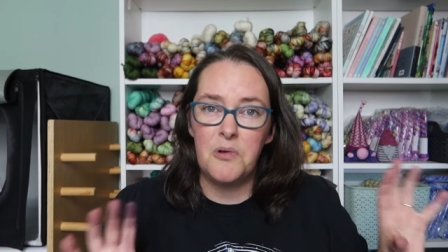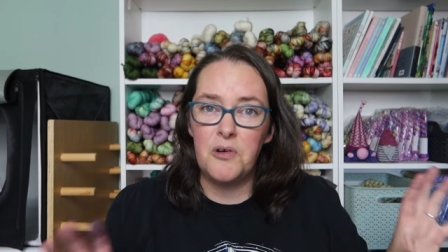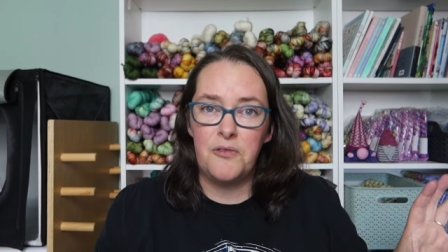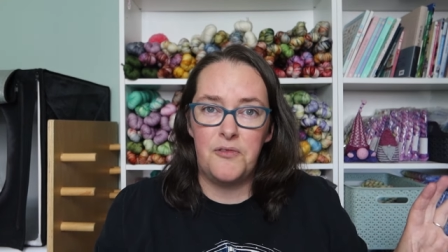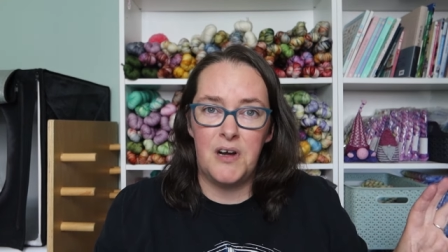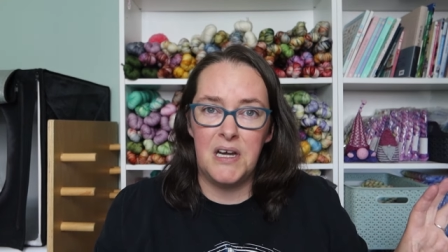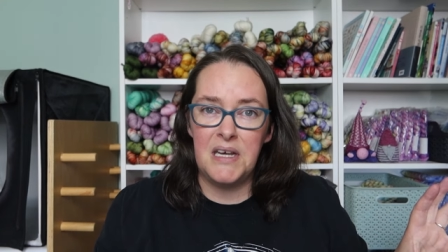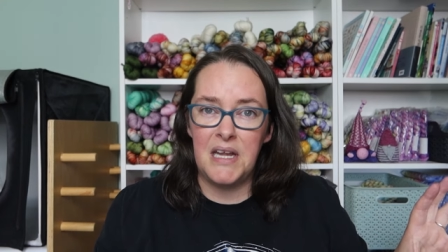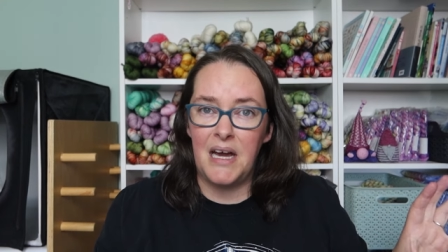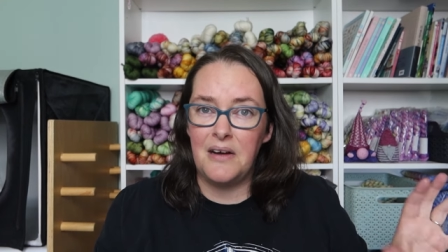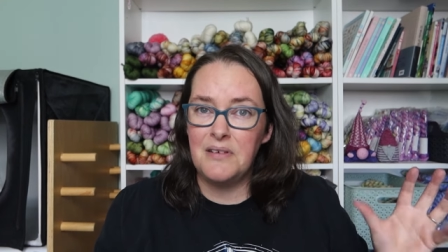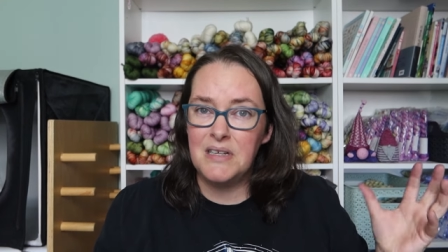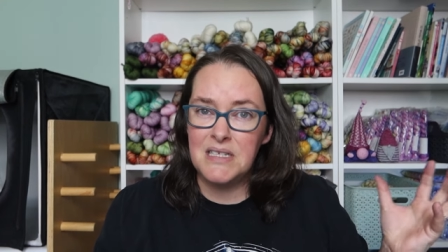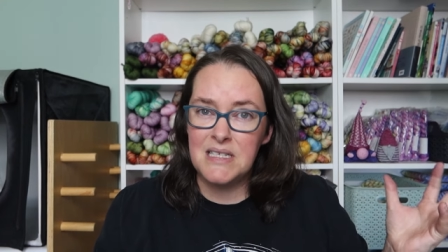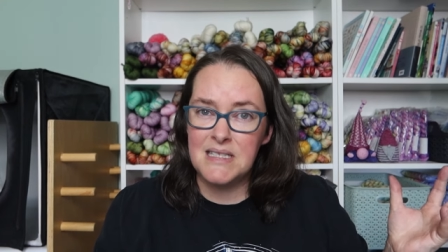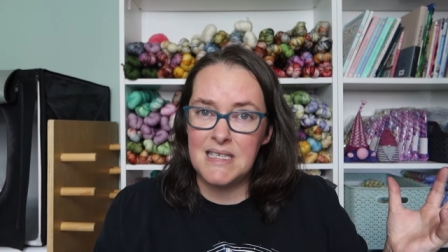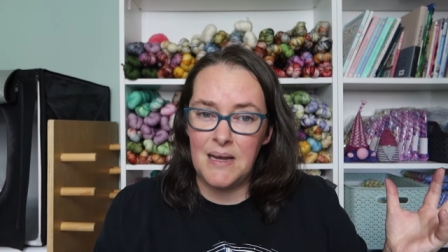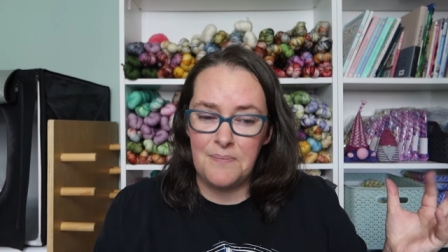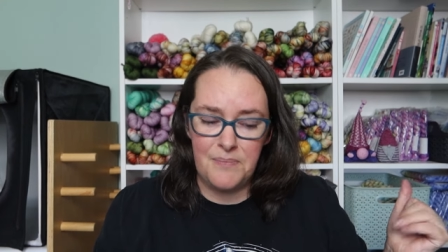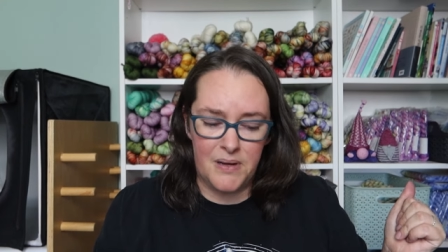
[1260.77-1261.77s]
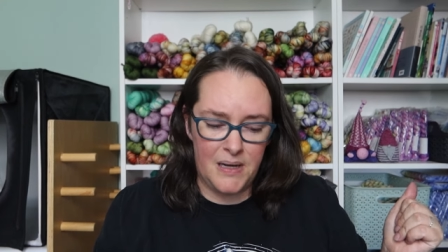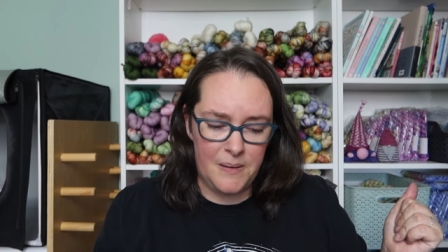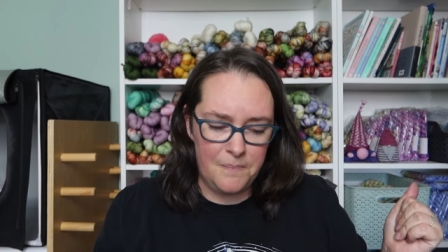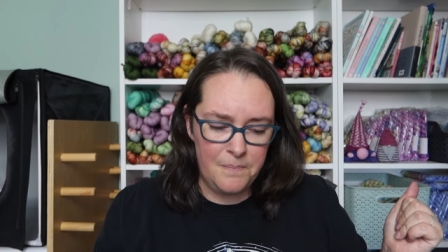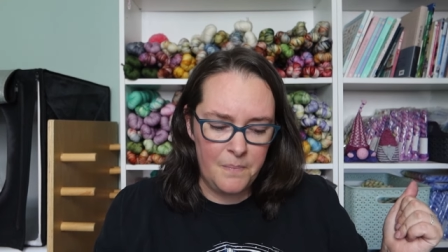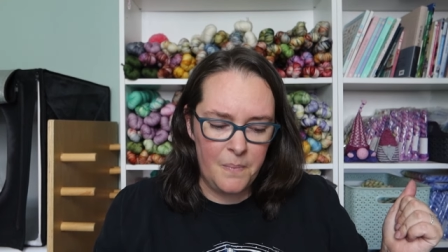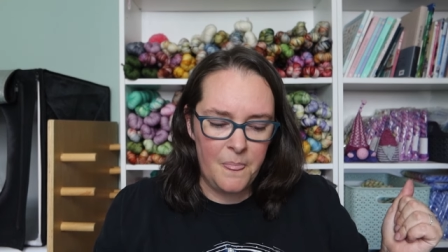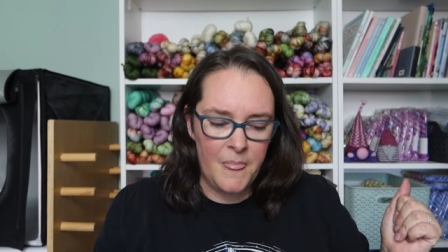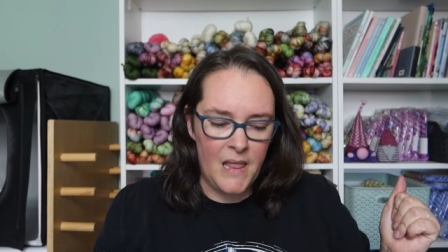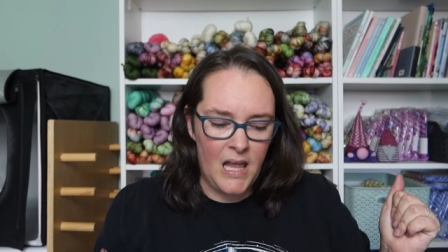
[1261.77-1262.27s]
We'll find out in December.
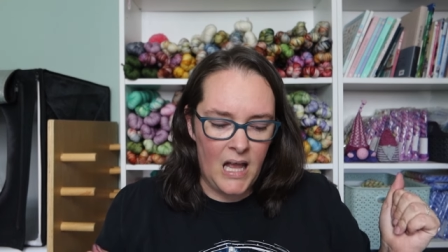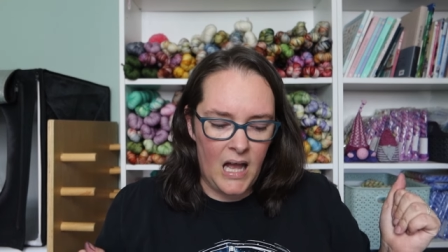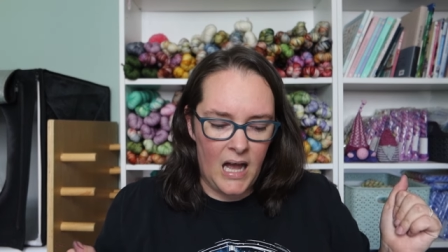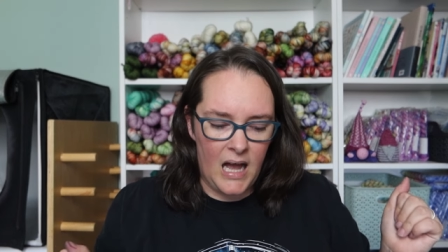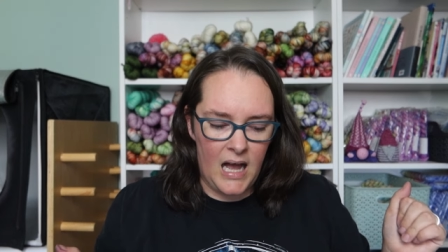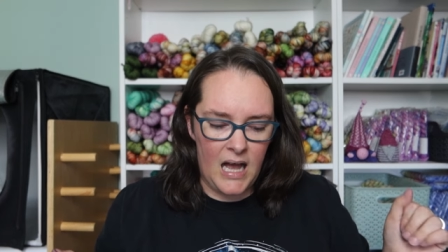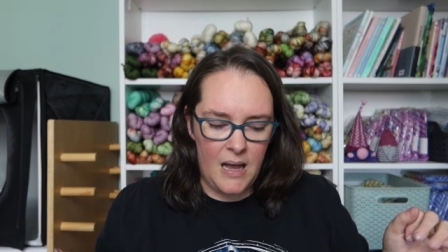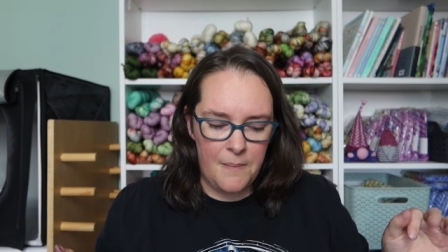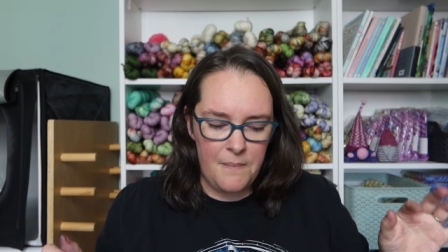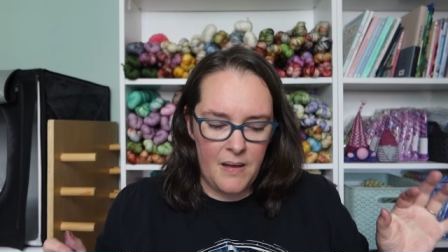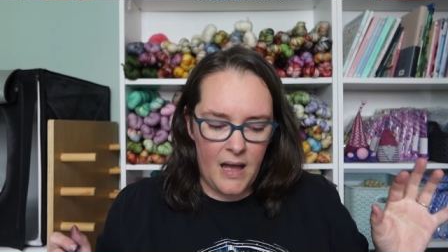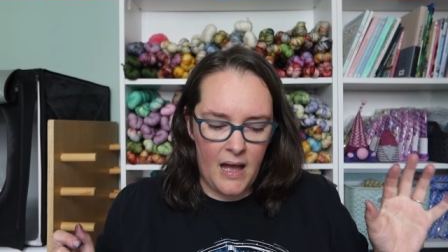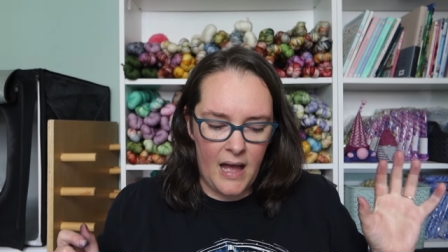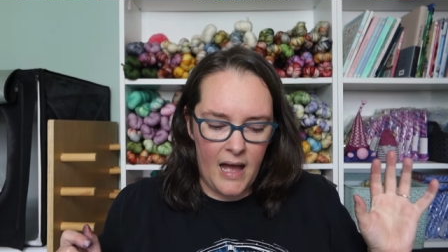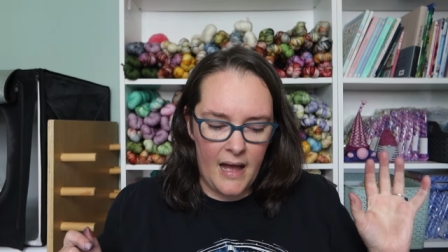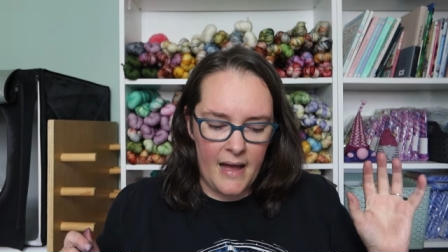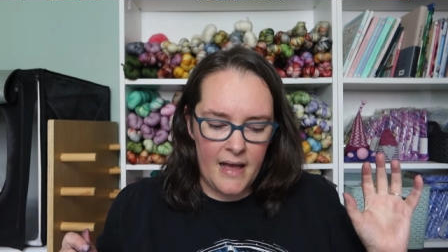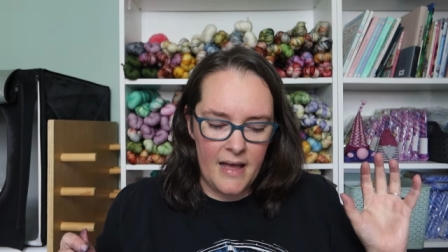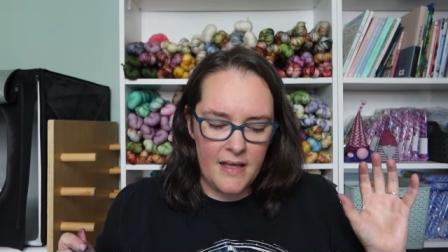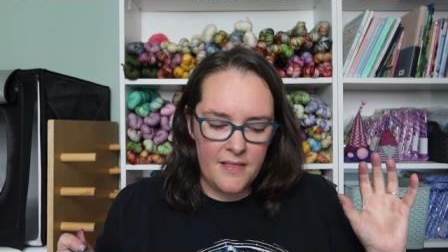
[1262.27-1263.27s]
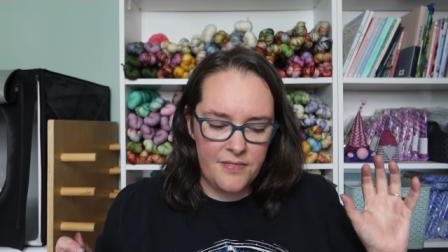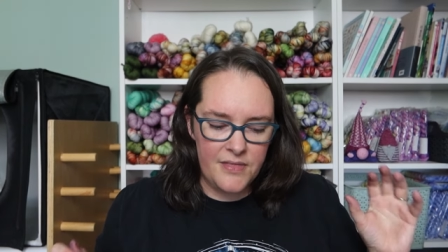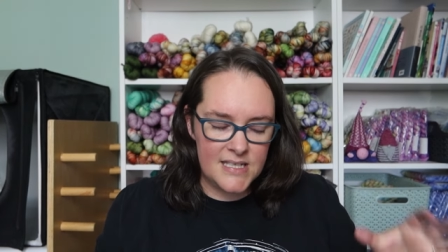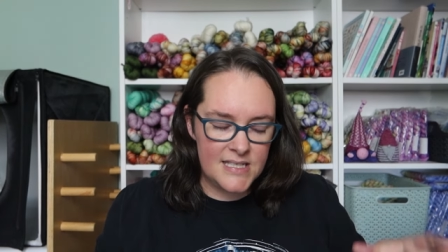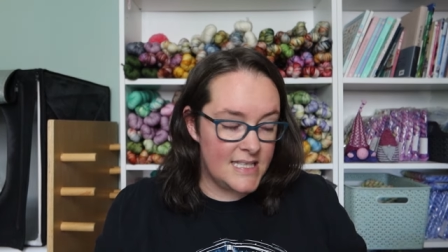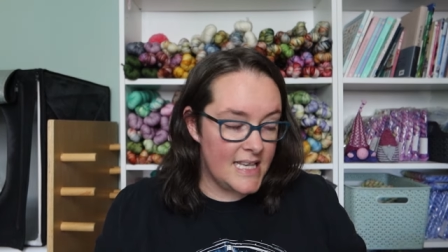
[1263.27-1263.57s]
The